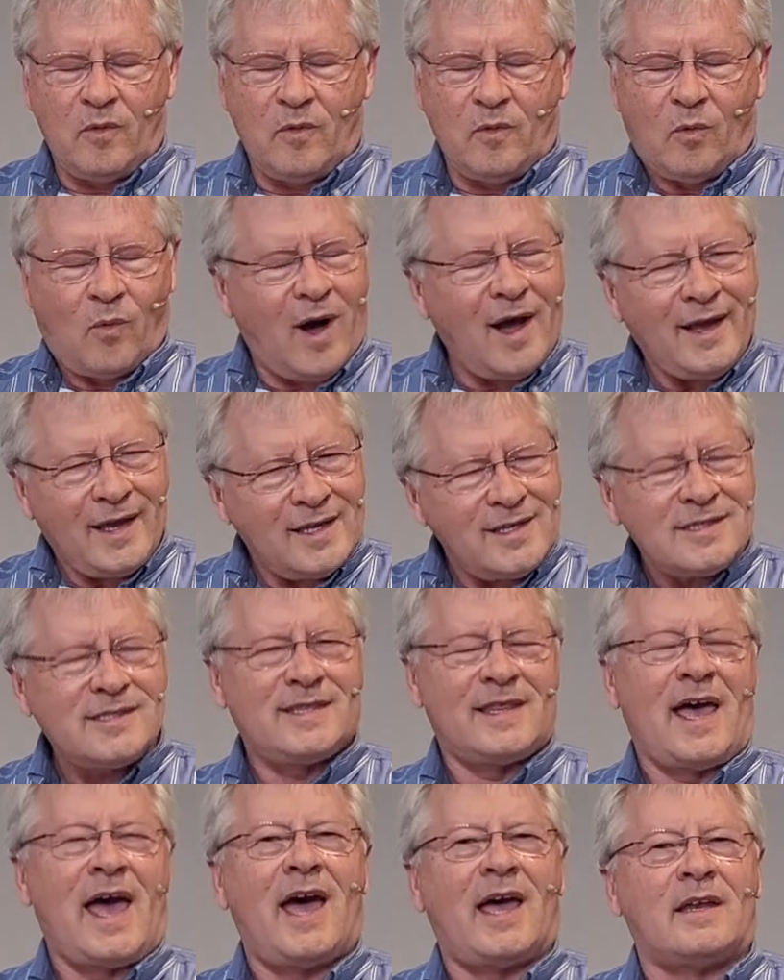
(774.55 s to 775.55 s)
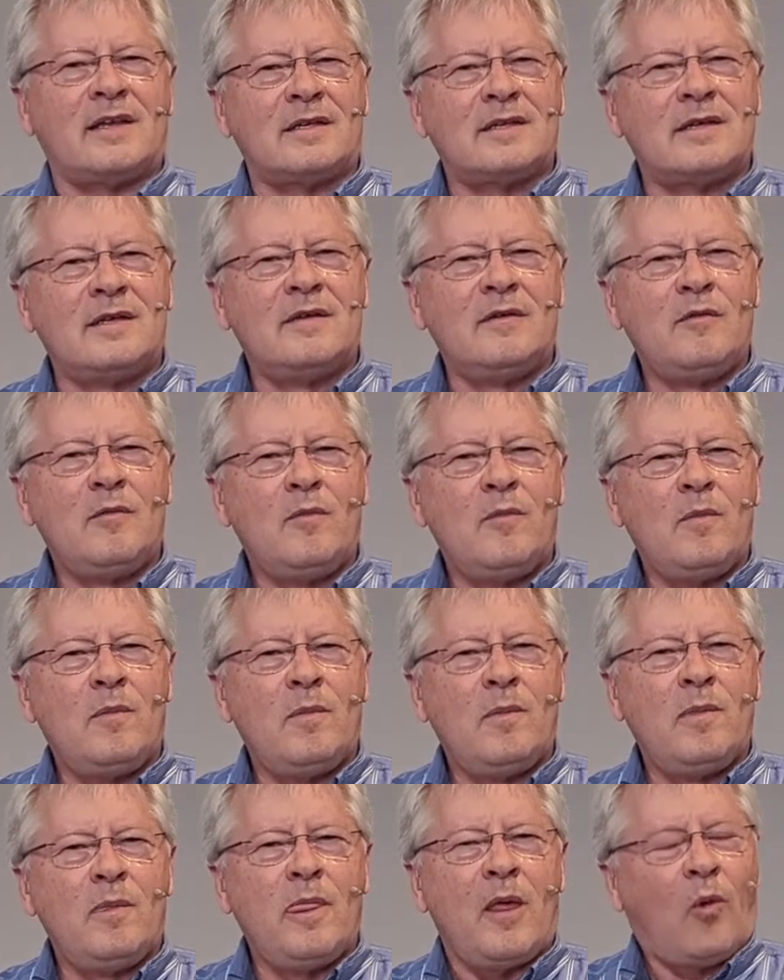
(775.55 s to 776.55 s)
Why is that?
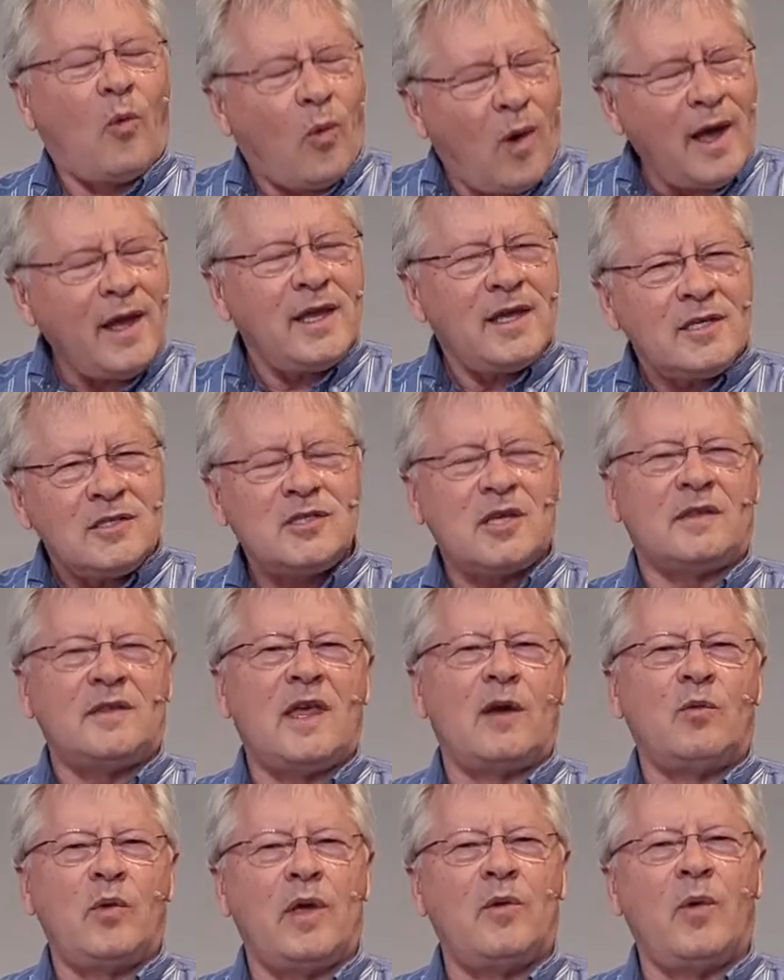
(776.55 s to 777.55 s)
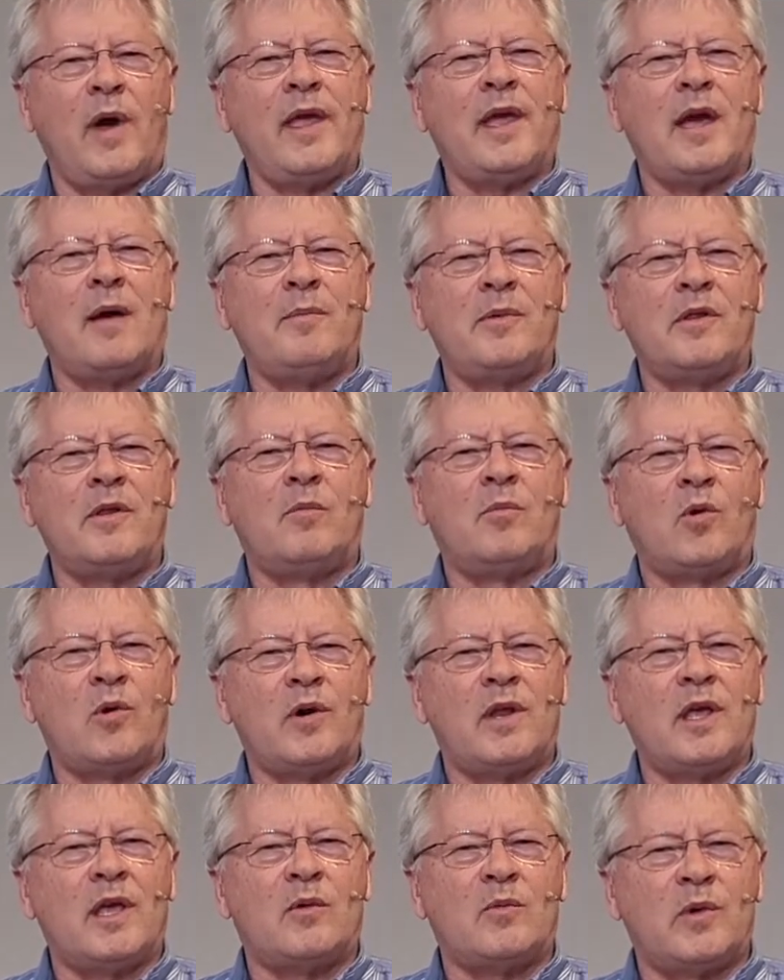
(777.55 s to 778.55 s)
Why is it that we wake up in the
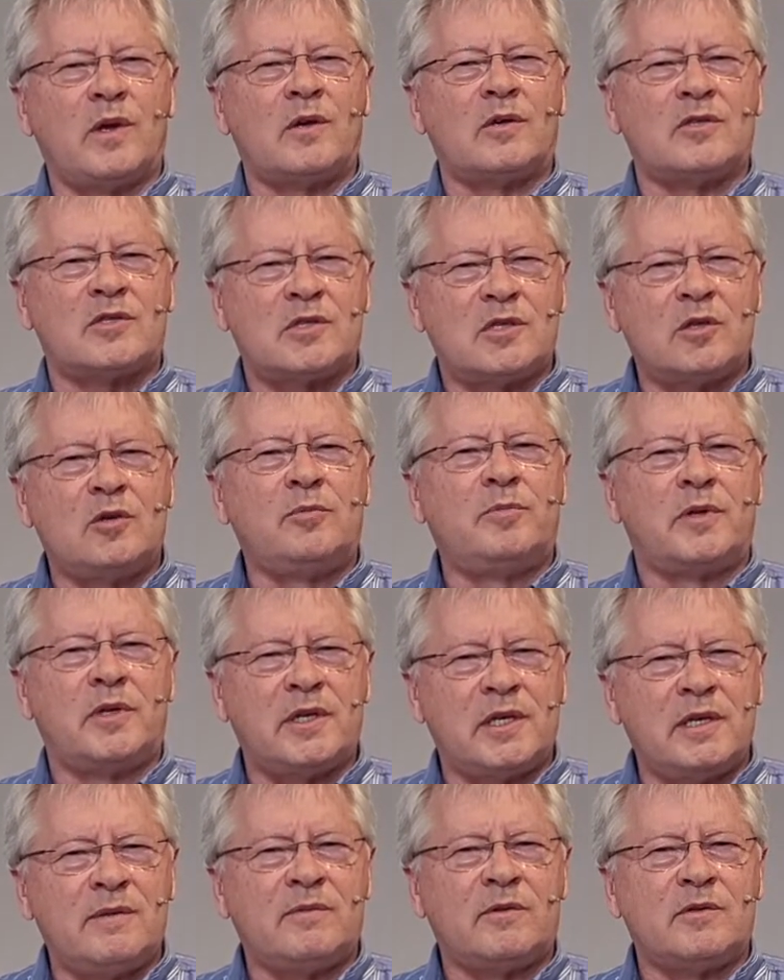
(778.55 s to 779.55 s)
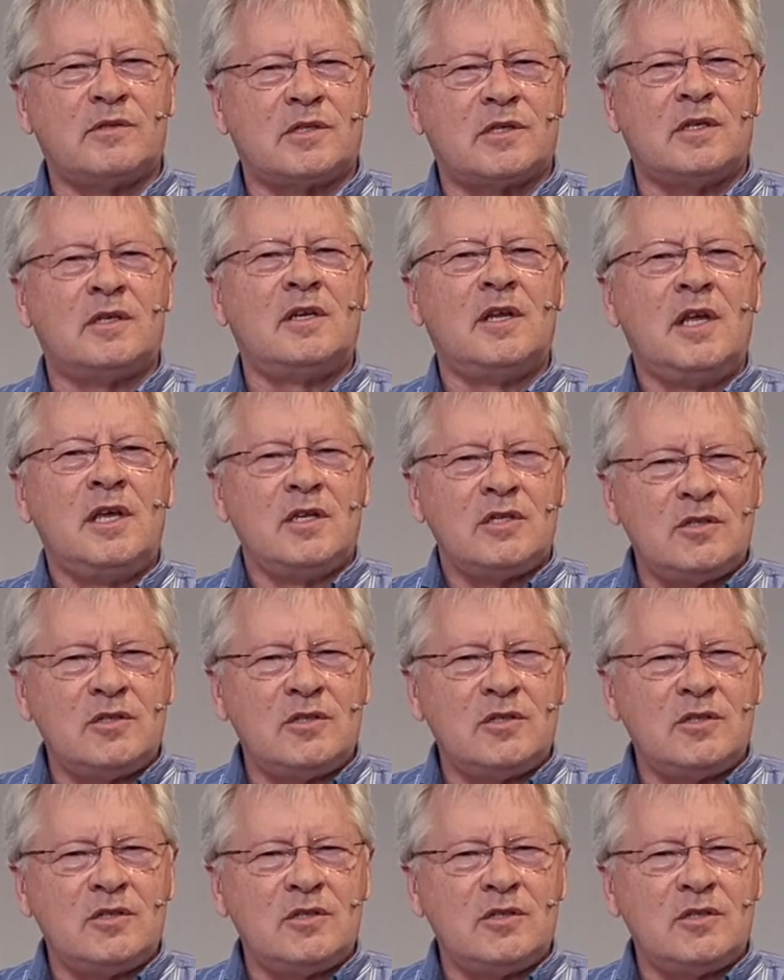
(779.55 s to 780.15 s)
morning and we are still believers in